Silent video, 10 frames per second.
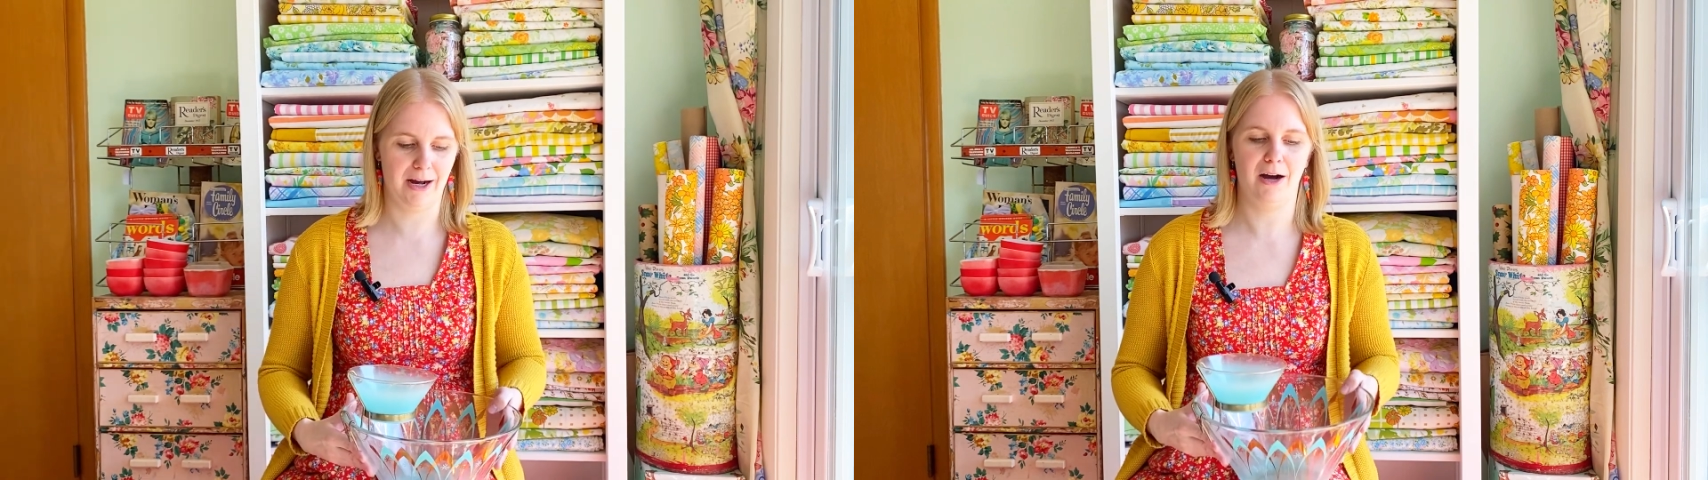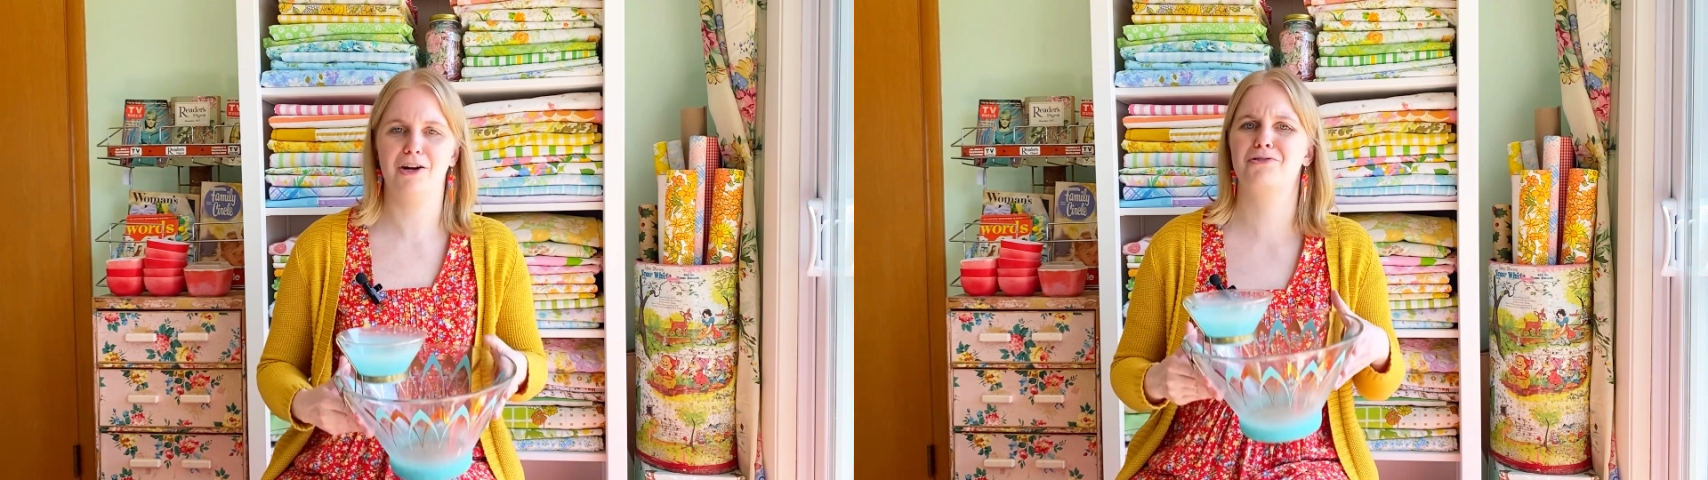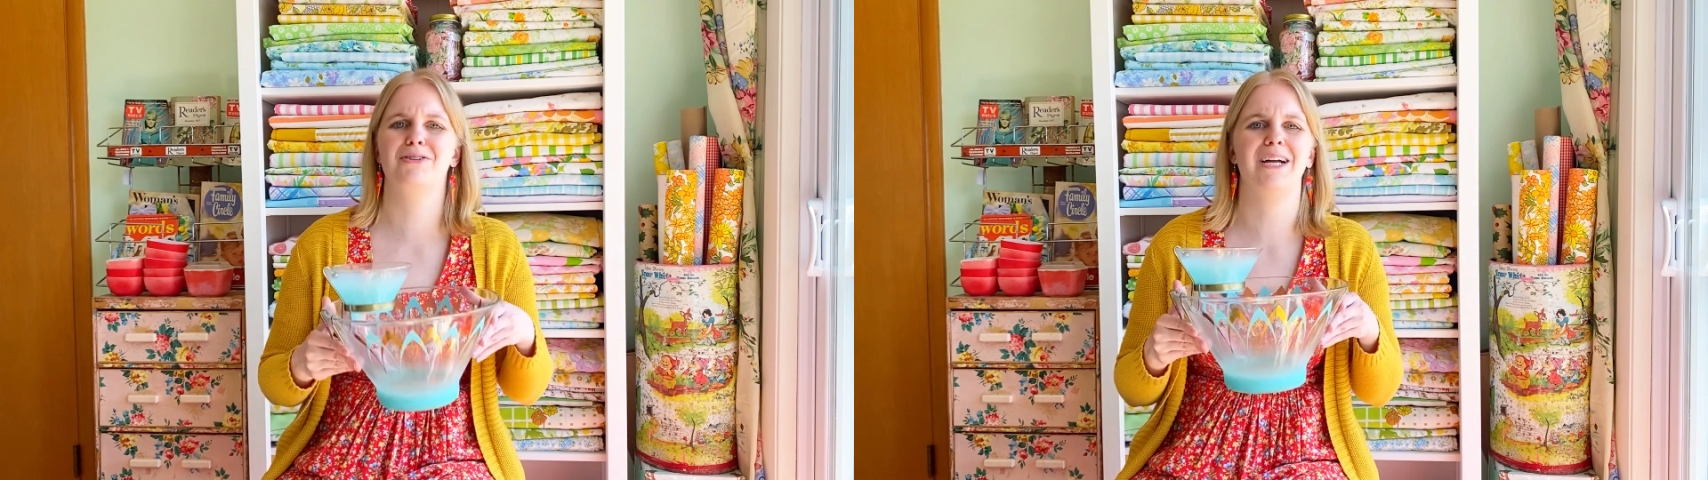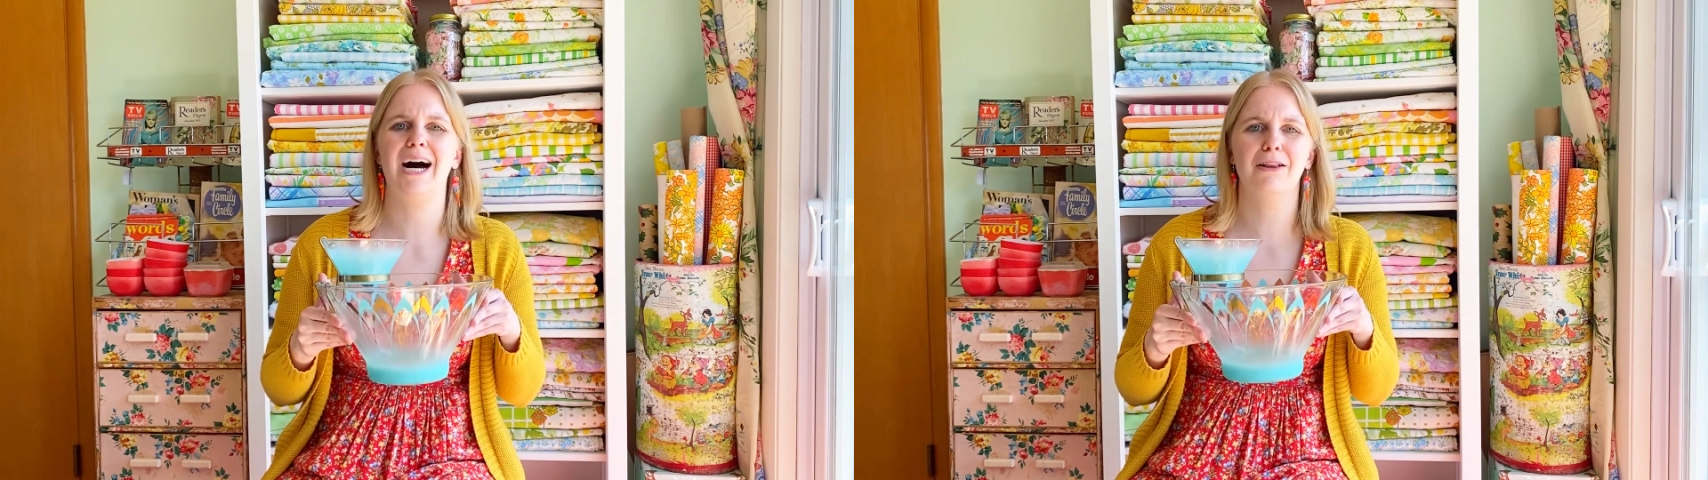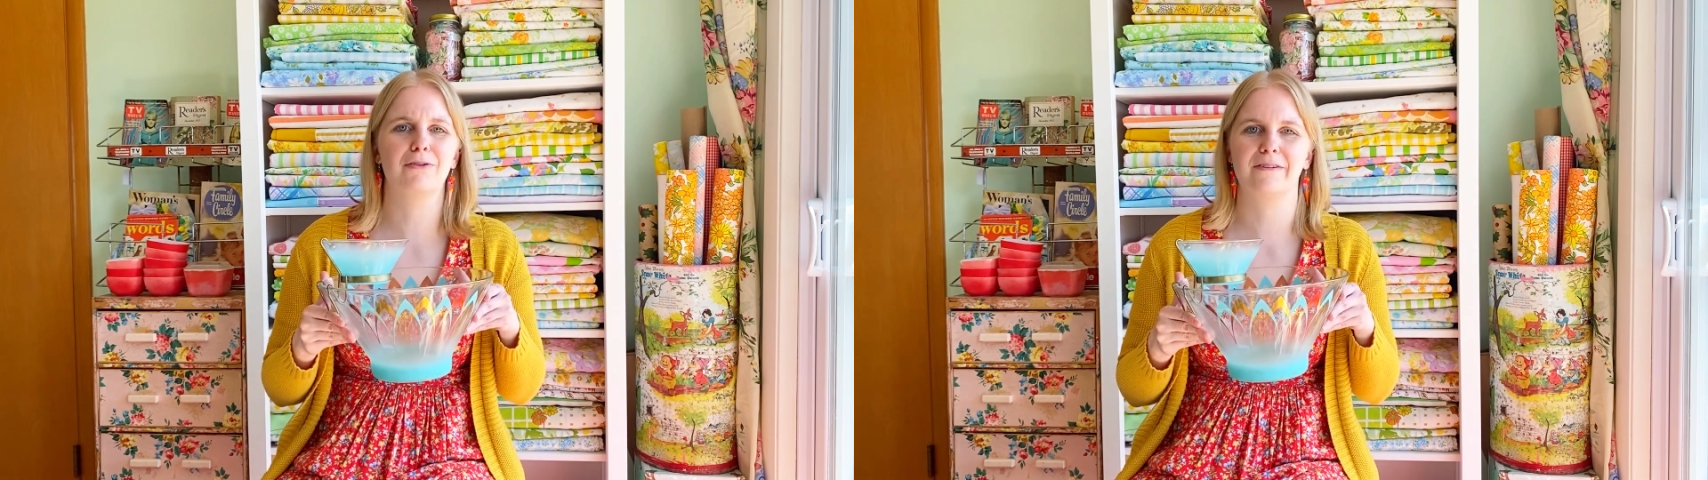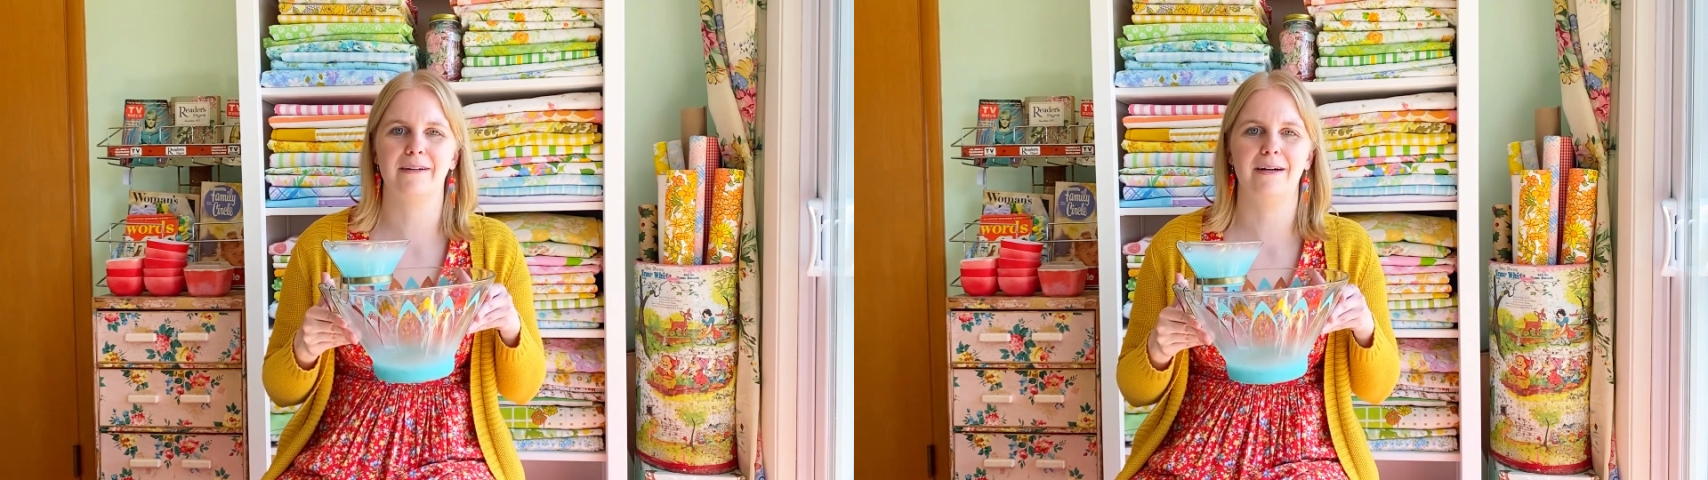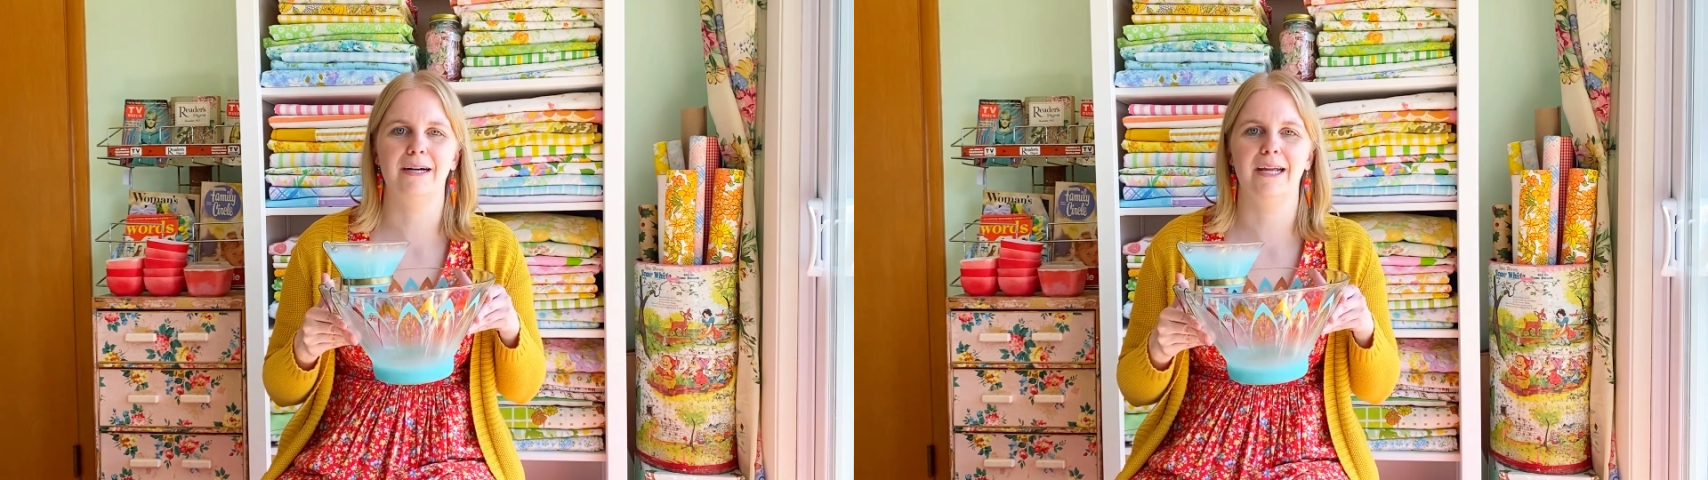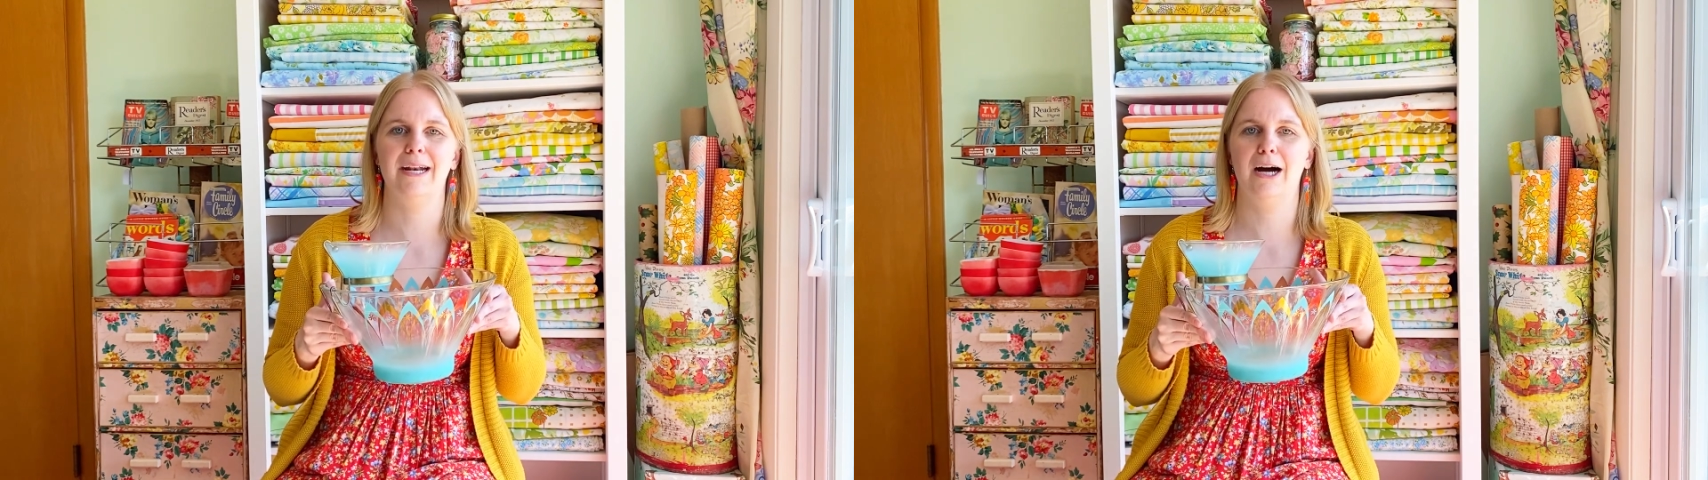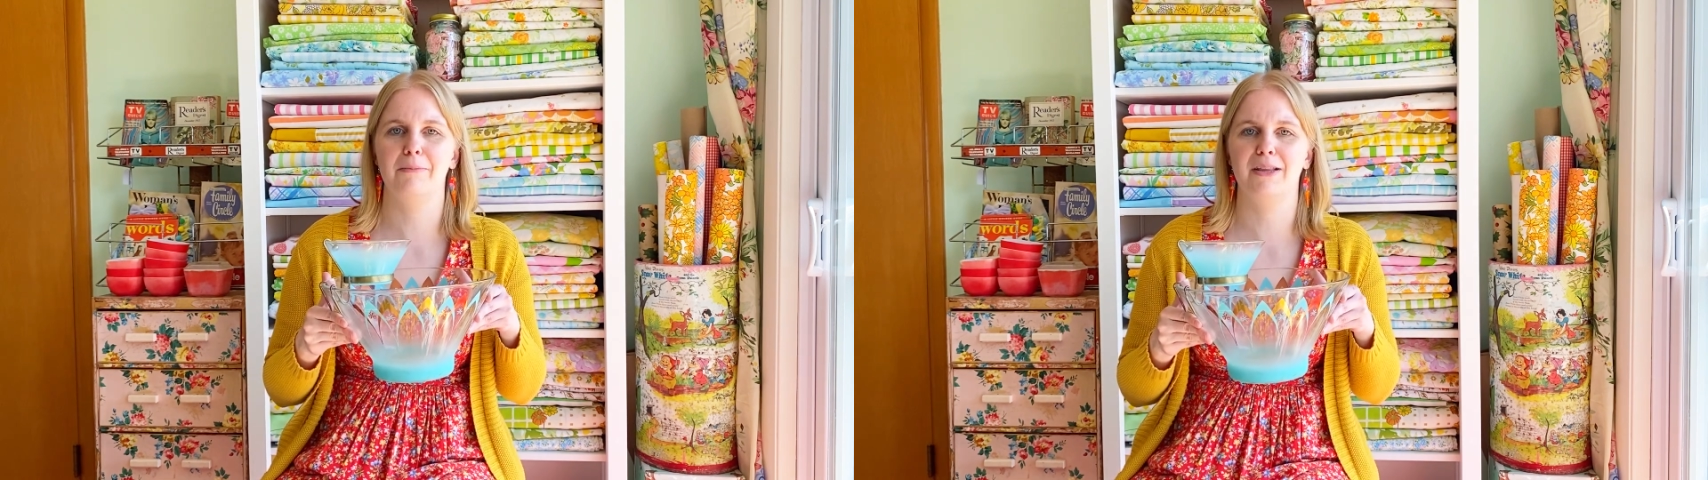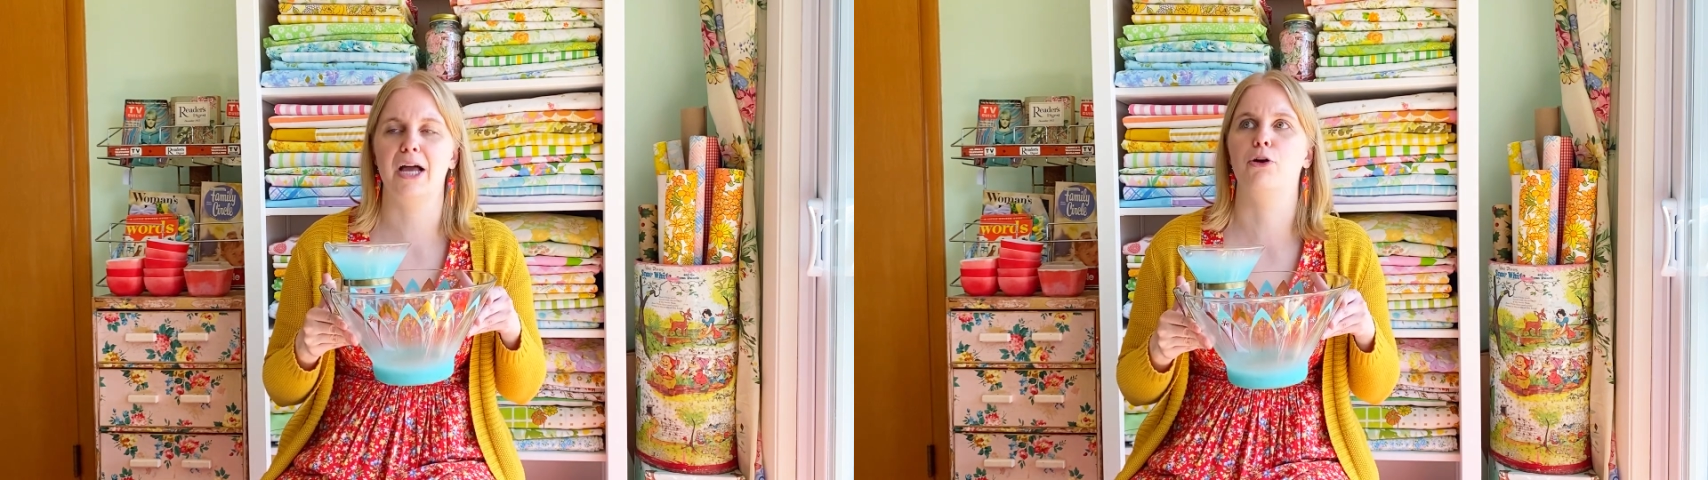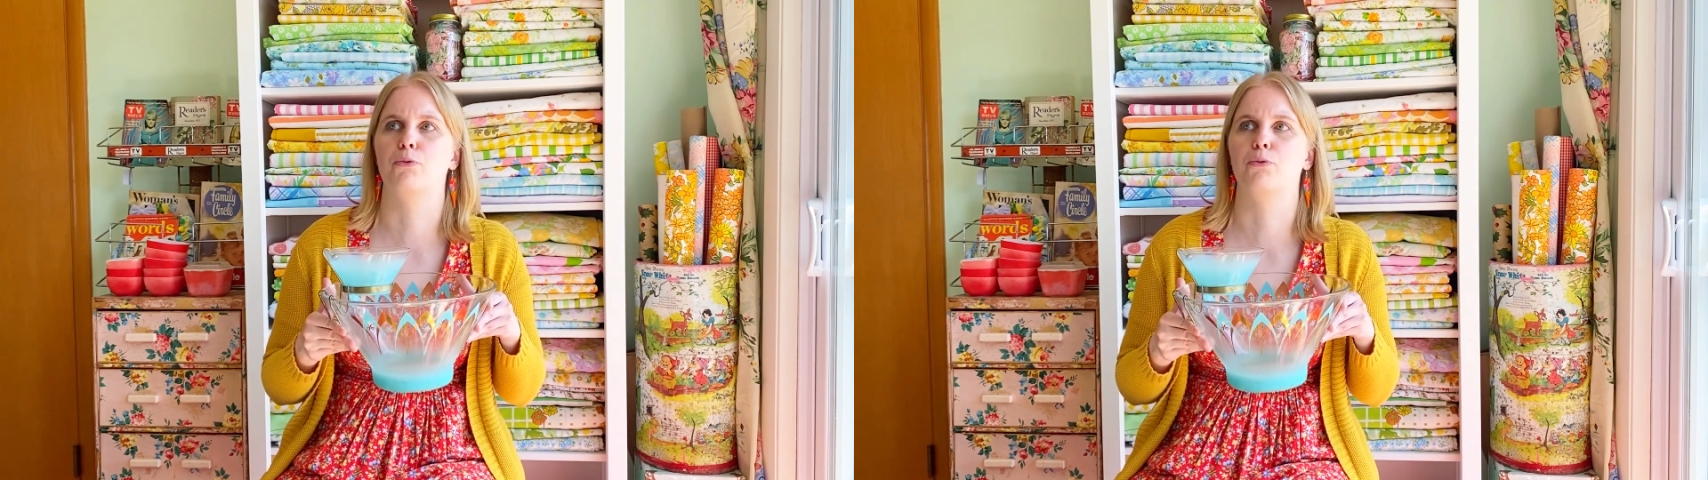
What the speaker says: $100 on and I'll be like,